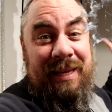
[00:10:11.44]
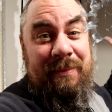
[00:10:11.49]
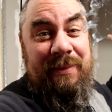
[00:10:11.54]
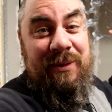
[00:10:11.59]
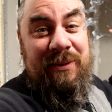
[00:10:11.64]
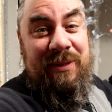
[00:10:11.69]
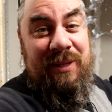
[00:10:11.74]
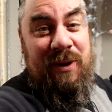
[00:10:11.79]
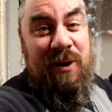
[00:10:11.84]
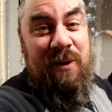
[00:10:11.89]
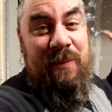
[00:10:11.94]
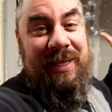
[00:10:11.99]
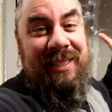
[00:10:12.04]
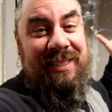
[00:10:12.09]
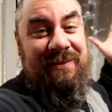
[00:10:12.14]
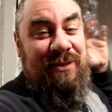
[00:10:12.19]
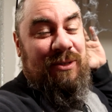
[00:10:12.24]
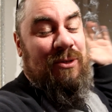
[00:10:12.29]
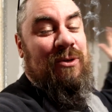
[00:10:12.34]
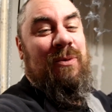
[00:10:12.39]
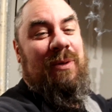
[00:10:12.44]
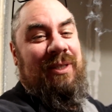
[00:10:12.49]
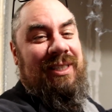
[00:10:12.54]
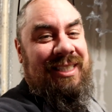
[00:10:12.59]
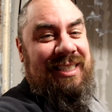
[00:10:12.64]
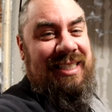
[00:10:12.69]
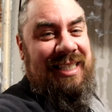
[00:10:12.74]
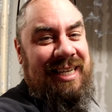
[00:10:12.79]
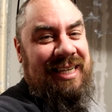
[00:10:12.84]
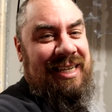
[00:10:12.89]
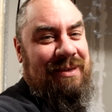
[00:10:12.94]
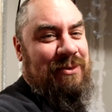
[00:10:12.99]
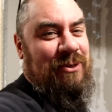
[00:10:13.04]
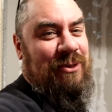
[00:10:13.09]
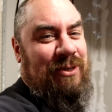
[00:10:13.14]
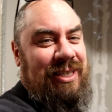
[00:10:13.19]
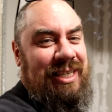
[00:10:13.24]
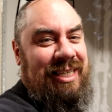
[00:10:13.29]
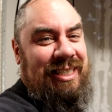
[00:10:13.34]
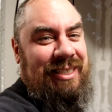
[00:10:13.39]
me know in the comments if you do want to see any
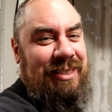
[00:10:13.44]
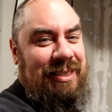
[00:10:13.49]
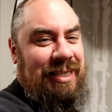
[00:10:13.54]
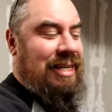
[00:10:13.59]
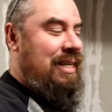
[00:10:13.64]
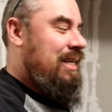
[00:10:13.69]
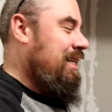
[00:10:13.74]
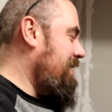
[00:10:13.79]
more of this